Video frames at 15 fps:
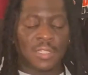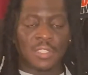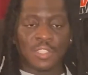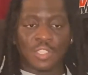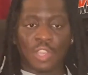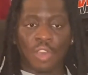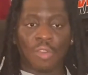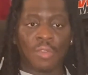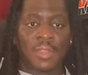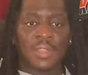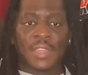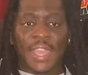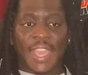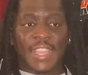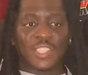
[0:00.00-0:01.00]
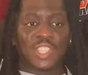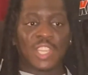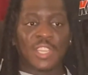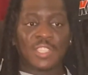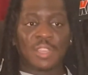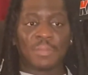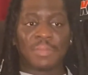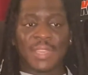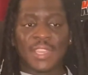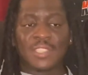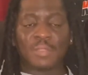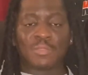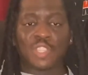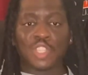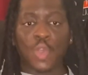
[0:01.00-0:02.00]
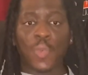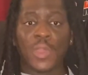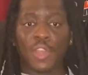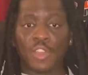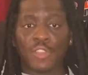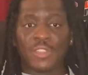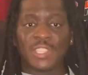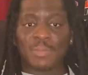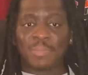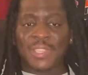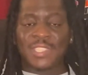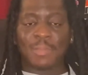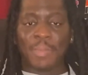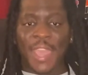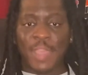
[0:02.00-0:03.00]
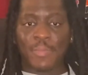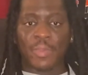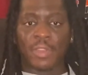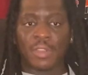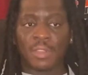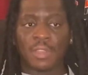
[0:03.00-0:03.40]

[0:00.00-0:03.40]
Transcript: So he ends up showing her this piece of paper.